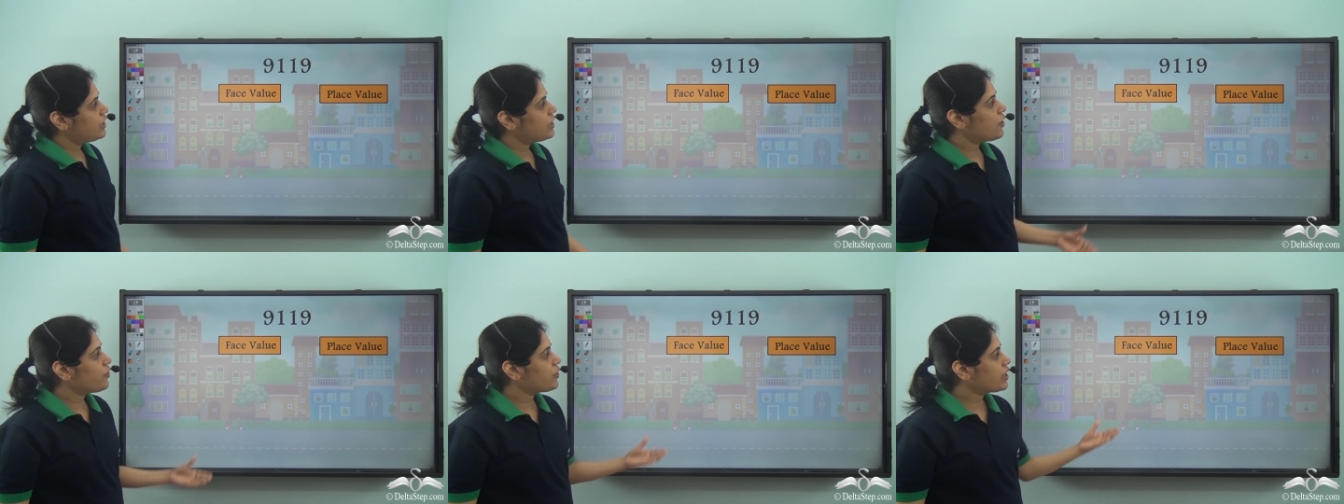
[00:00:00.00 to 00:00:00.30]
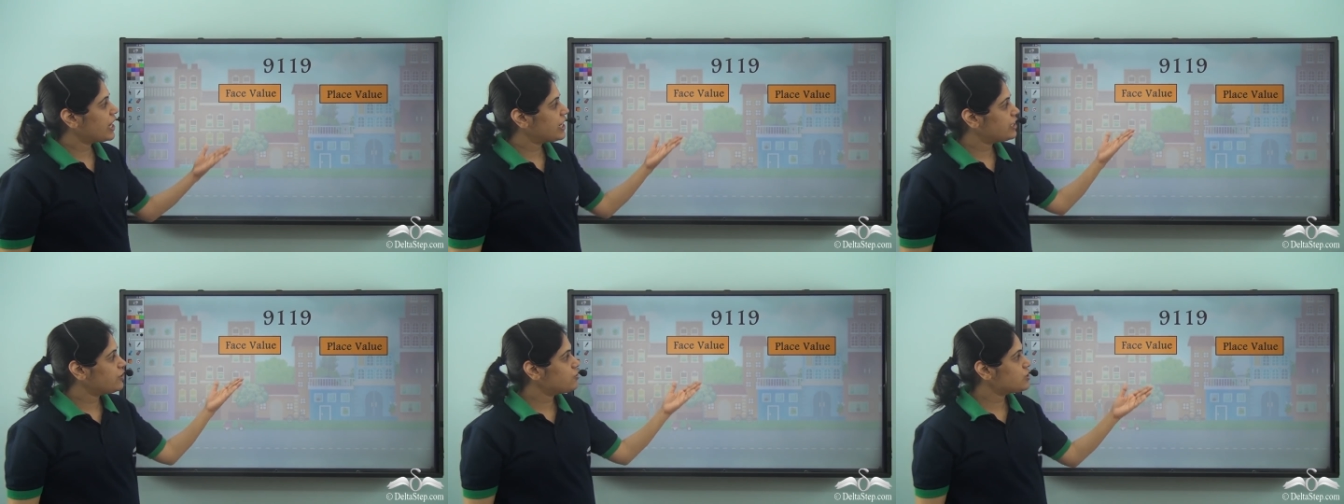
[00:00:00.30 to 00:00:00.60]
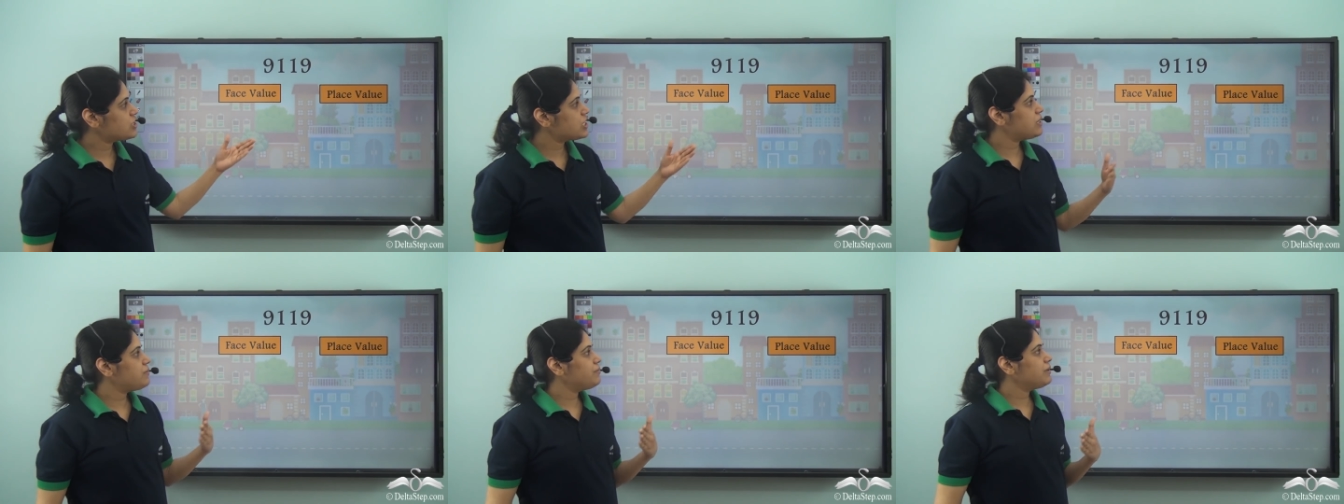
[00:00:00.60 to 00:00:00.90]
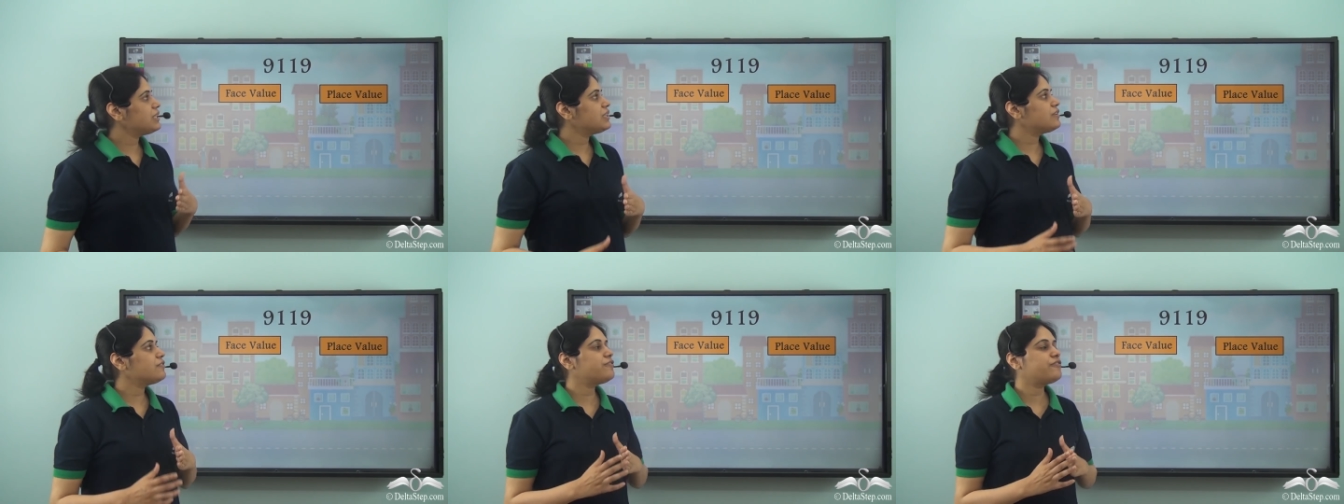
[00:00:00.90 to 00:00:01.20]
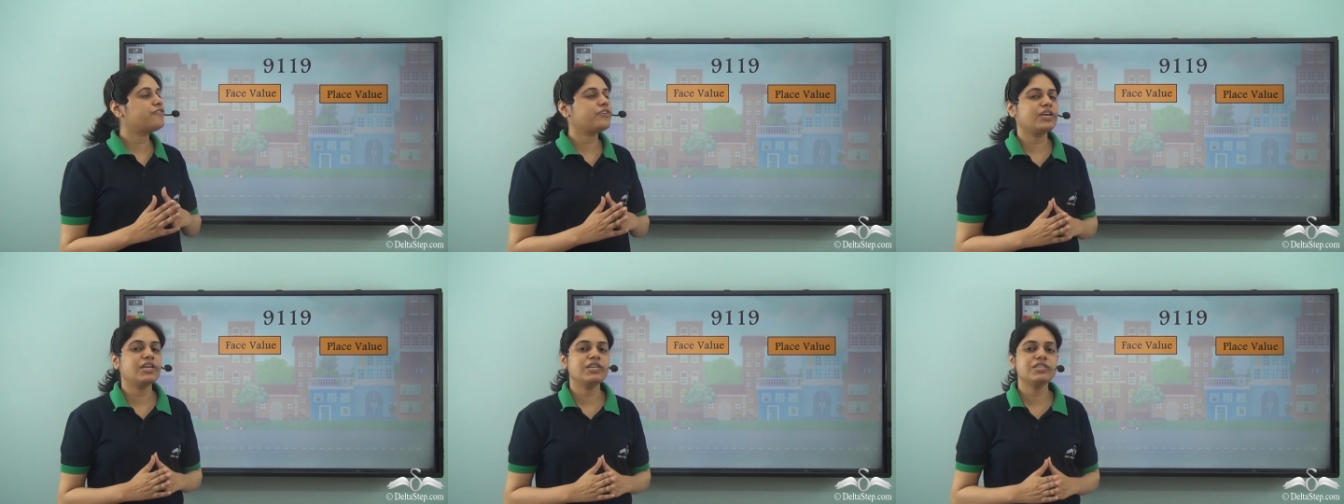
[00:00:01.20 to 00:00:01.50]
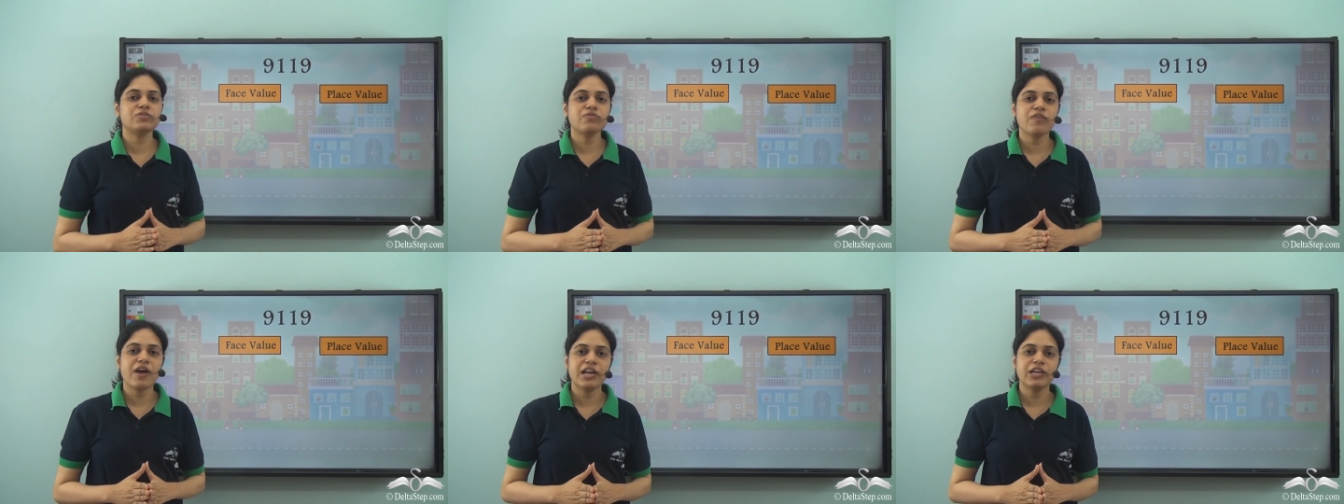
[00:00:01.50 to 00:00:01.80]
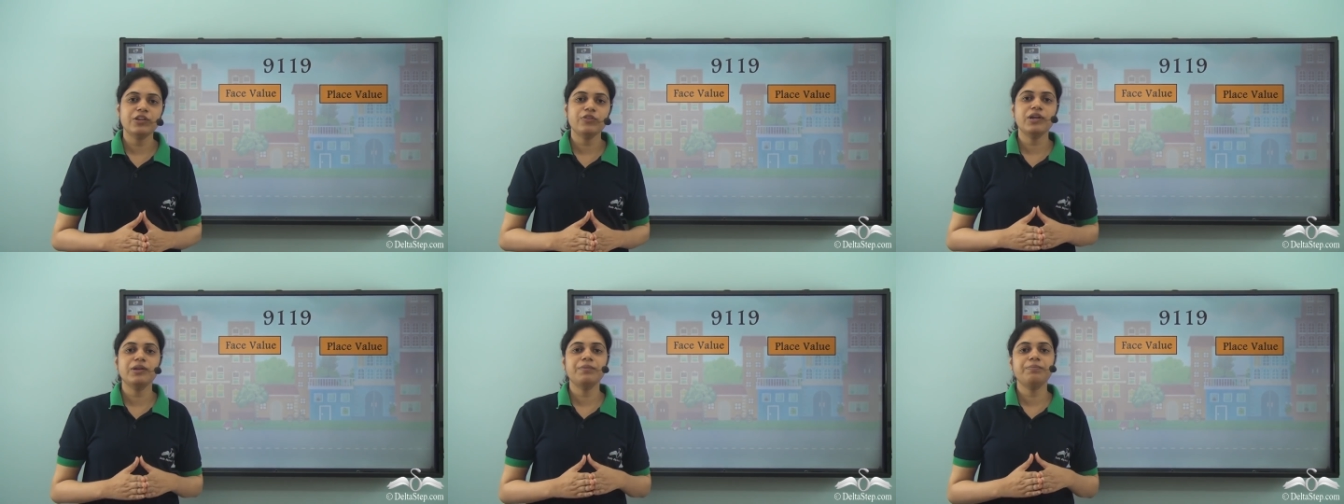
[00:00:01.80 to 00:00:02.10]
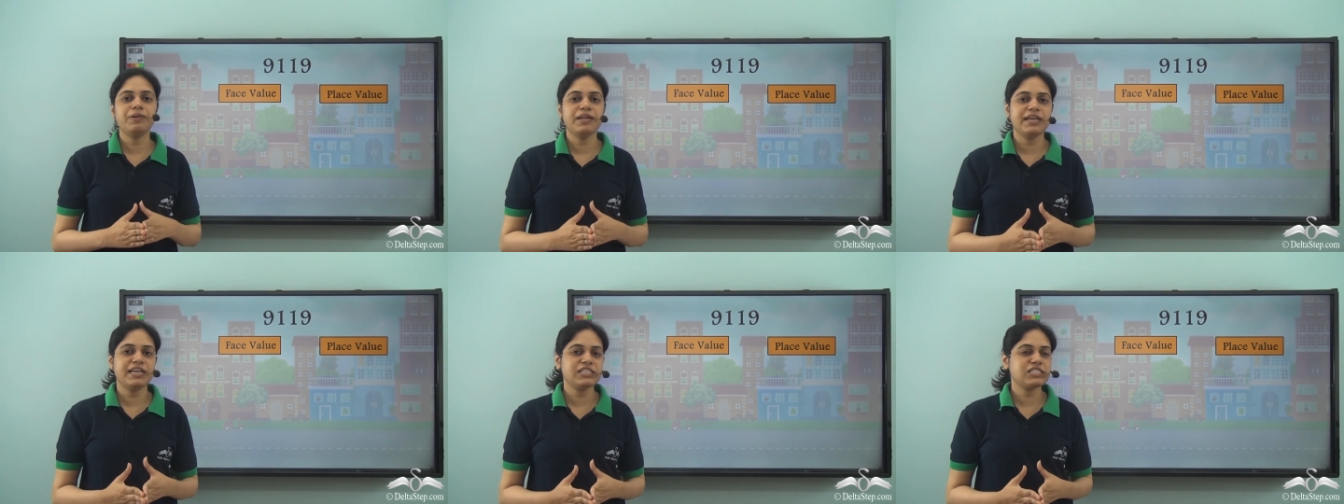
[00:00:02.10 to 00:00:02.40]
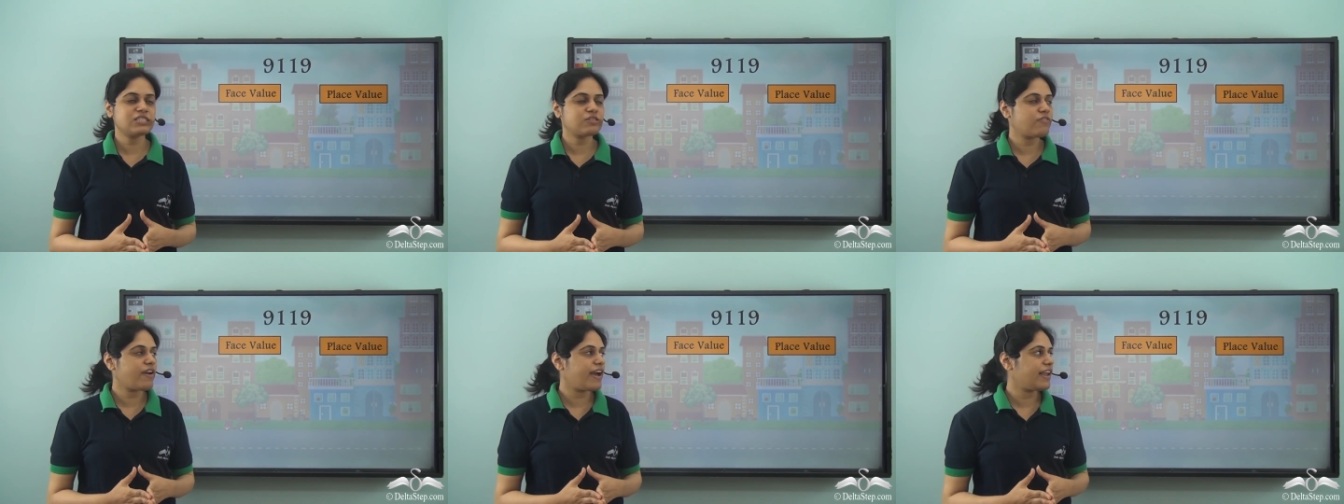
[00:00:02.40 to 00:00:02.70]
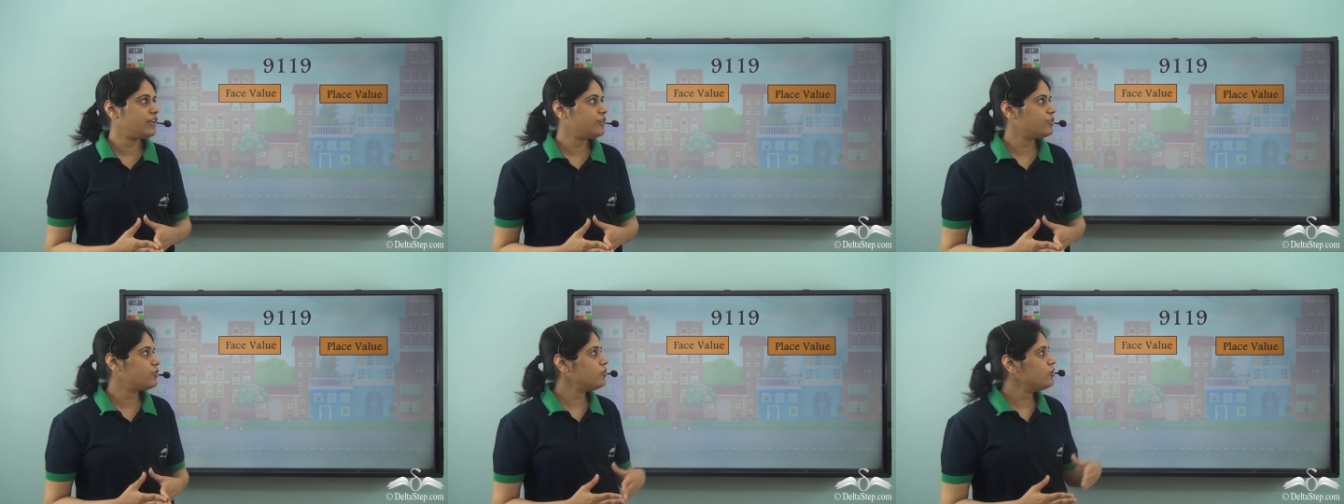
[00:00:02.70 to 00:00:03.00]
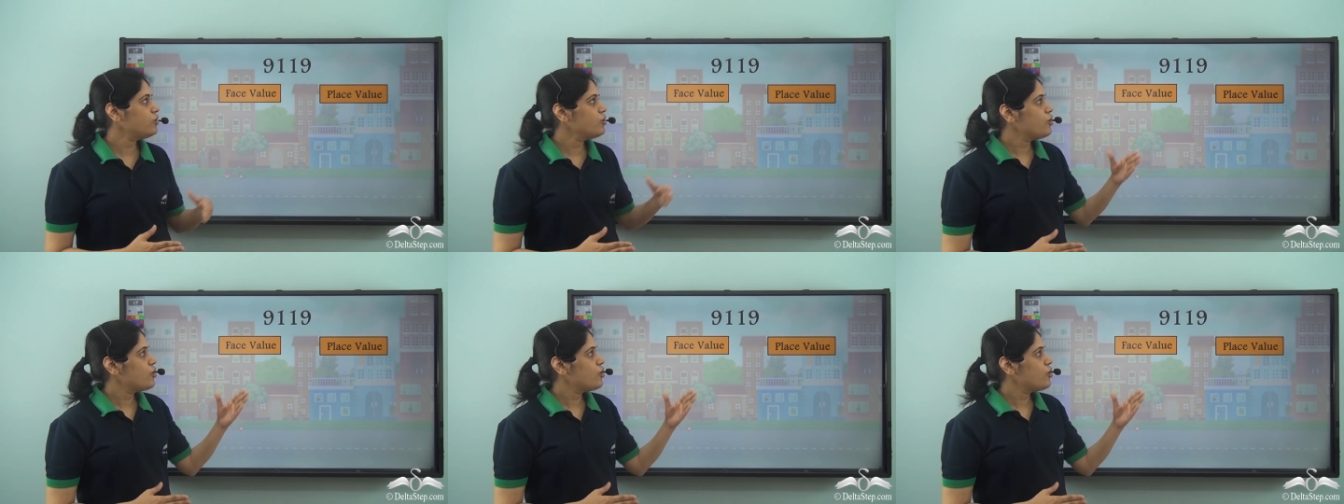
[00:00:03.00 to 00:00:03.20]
Now can you tell me the face value and place value